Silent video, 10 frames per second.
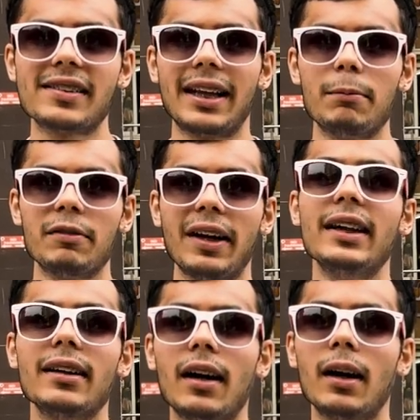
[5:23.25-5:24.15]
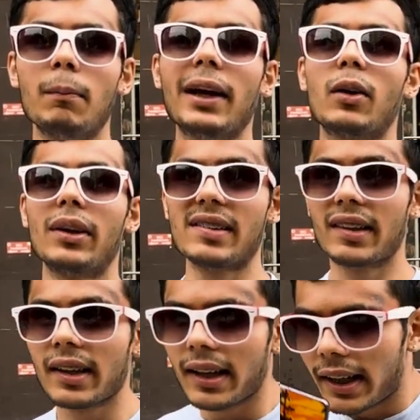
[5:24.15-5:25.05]
my cameraman dropped
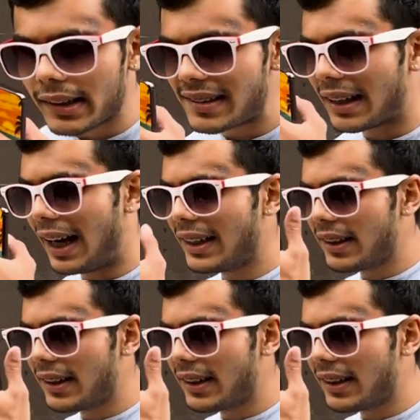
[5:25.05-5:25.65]
that coffee on me.